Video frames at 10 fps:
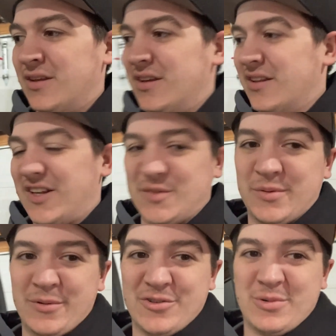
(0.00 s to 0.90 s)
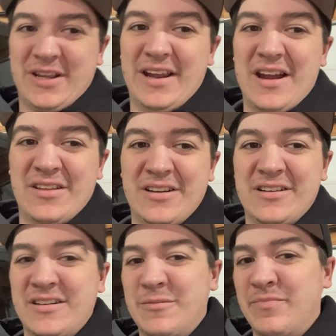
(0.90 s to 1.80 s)
that's pretty much what I gathered.
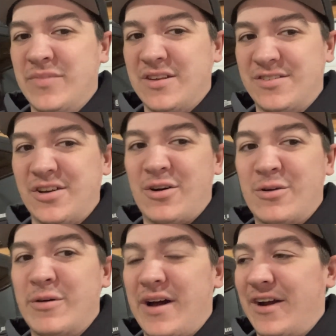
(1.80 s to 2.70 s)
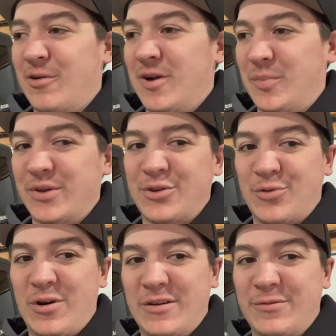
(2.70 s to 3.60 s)
So I don't want to put the
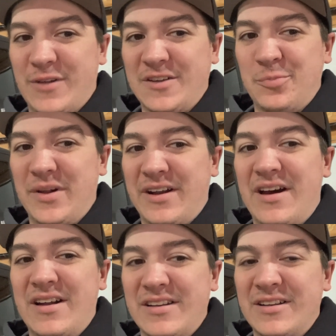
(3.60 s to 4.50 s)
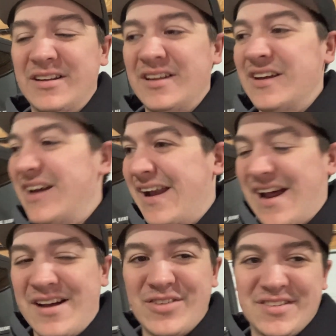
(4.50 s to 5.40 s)
wrong flex plate on and
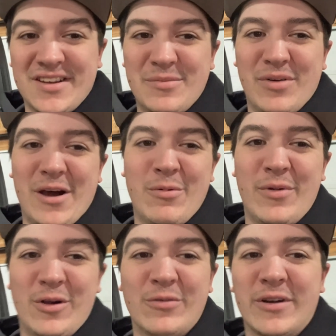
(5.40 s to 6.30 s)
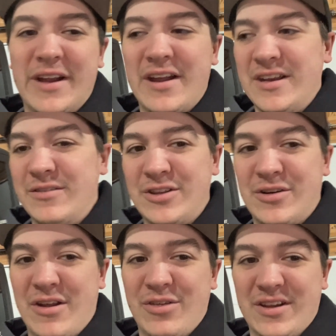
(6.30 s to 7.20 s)
have the same problem all over again, even though
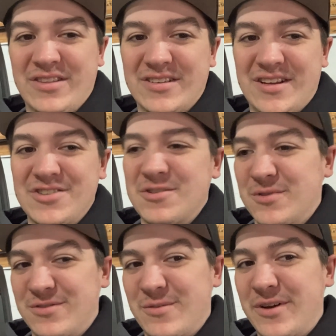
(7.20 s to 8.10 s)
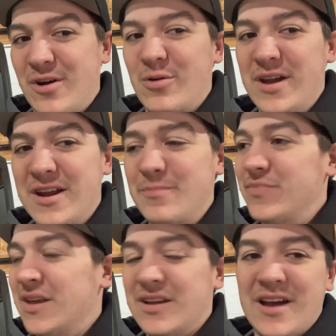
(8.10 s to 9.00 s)
I thought this engine was from an 08.
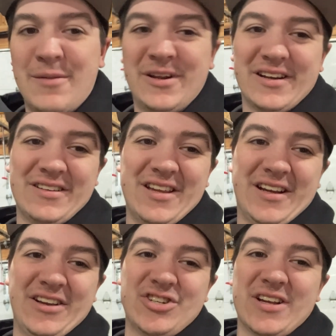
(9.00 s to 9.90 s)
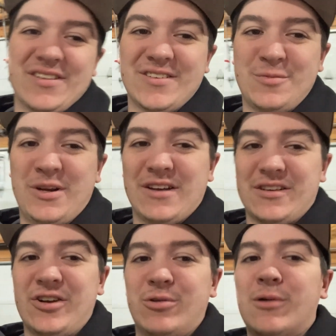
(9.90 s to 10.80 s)
I'm not going to take any chances because
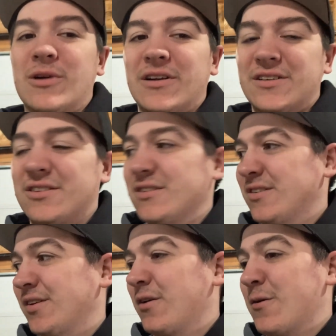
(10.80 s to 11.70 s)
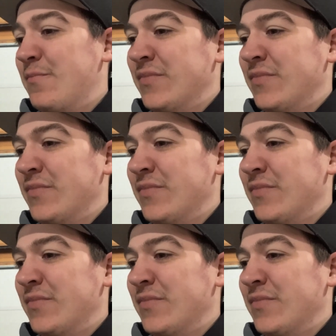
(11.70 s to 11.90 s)
I know what works. So